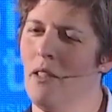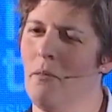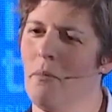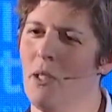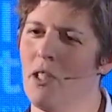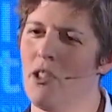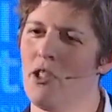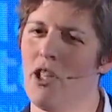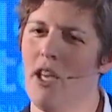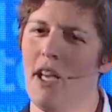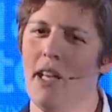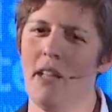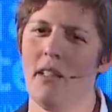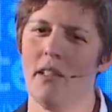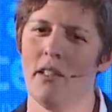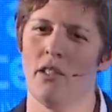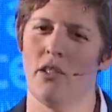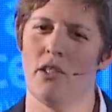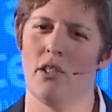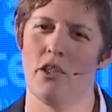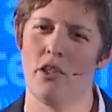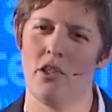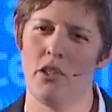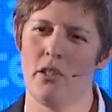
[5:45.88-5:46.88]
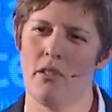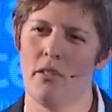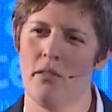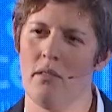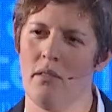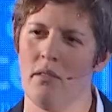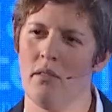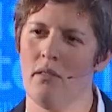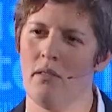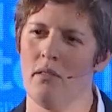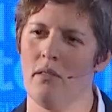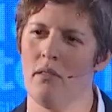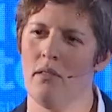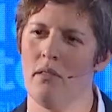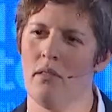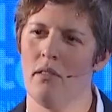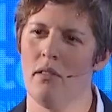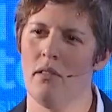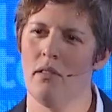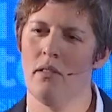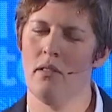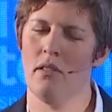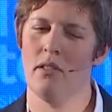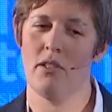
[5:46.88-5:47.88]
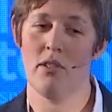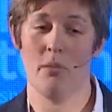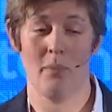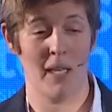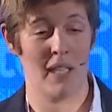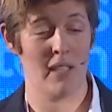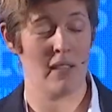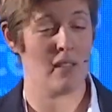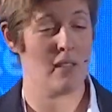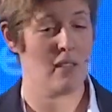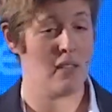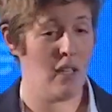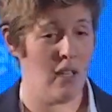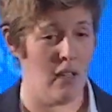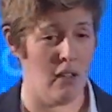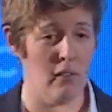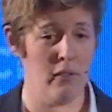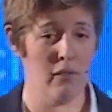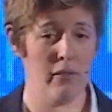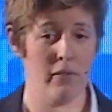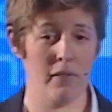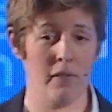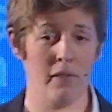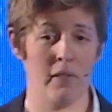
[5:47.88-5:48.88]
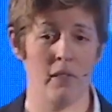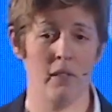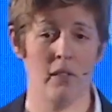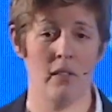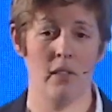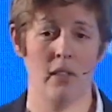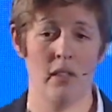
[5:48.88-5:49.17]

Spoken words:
My challenge to myself,